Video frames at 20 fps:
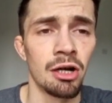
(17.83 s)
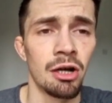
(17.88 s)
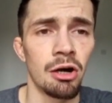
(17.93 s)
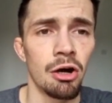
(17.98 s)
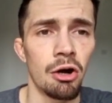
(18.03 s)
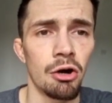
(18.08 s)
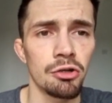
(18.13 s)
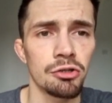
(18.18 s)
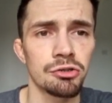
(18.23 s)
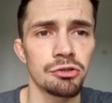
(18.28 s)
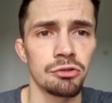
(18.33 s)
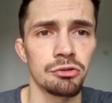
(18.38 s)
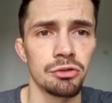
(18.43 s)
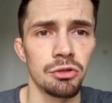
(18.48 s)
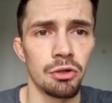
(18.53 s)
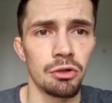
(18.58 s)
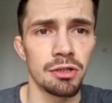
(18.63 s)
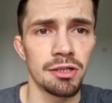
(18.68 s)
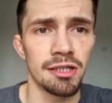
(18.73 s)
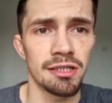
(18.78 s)
also
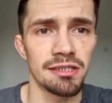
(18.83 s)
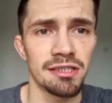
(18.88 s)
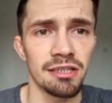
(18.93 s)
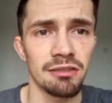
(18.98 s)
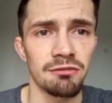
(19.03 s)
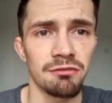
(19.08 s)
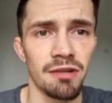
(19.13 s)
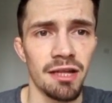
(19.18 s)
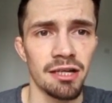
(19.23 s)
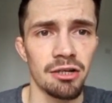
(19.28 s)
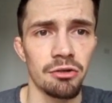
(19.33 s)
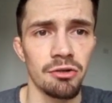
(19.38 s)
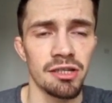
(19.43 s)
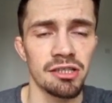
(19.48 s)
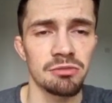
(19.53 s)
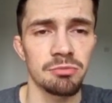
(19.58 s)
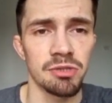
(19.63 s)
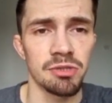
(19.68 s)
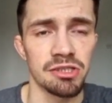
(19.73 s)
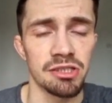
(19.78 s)
known as El Flaco
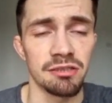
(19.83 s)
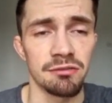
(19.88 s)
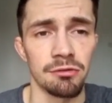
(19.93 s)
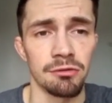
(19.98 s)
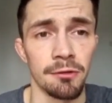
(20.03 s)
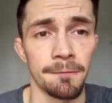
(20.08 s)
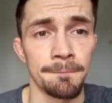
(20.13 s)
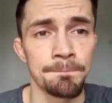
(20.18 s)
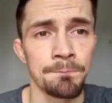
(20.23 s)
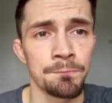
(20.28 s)
Explosivo.